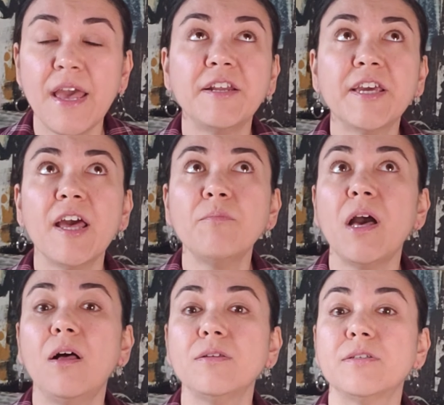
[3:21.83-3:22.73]
It can be
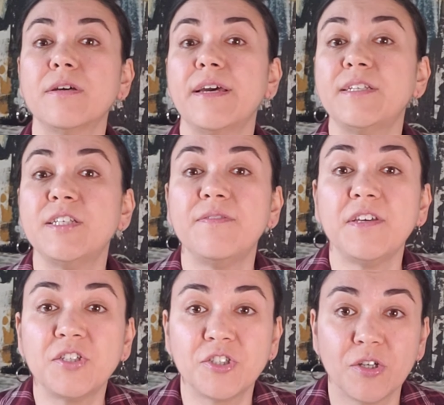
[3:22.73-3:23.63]
also a
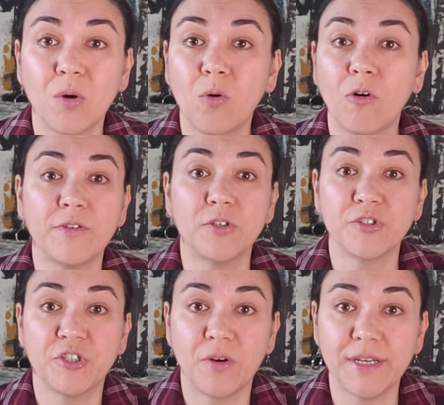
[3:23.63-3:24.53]
TV show of your
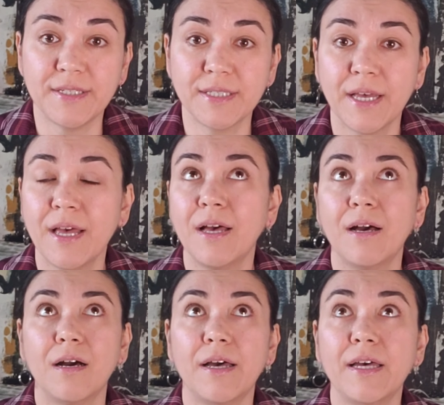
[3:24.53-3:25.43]
choice.
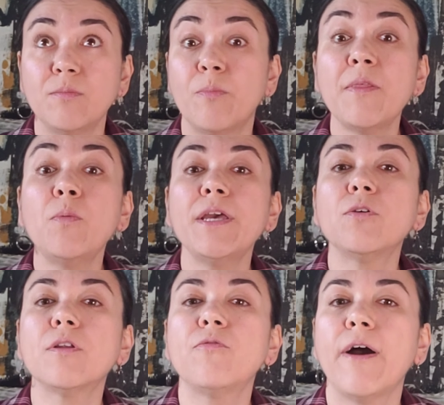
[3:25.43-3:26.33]
And by the way, you
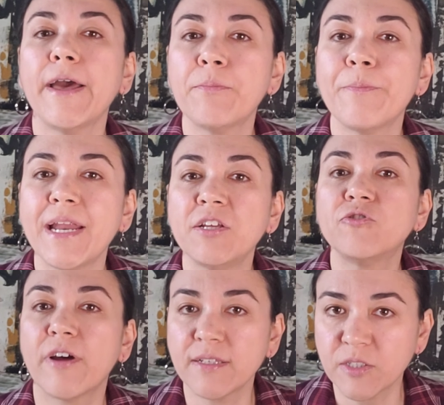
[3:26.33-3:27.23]
can find many
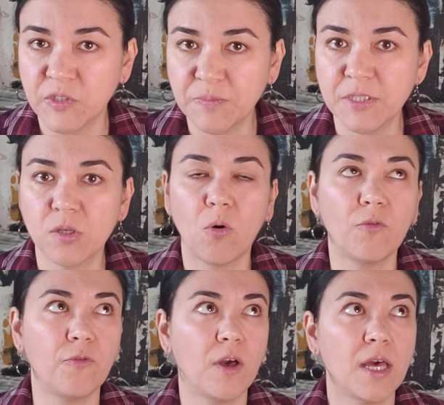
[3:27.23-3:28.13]
transcripts
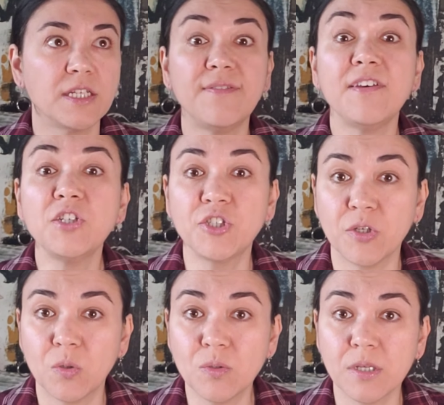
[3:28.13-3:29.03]
of TV
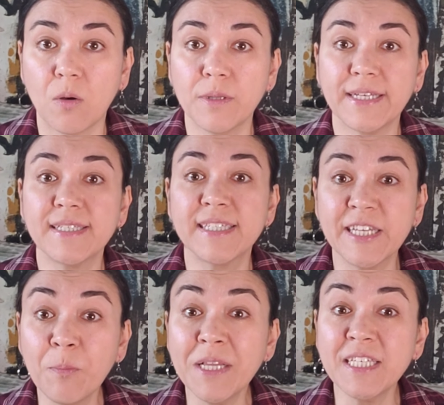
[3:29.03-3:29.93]
shows on the
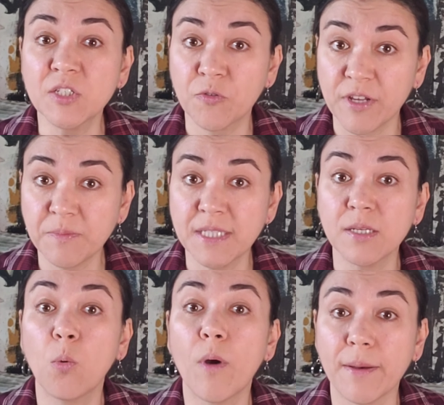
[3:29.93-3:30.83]
Simply
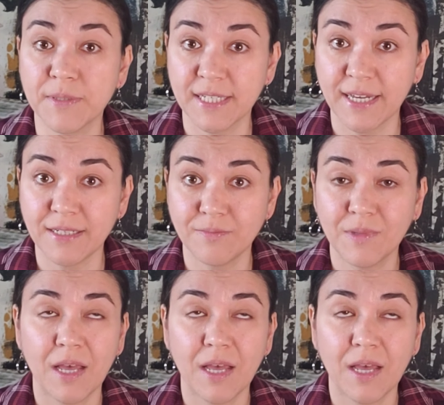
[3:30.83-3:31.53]
Scripts website.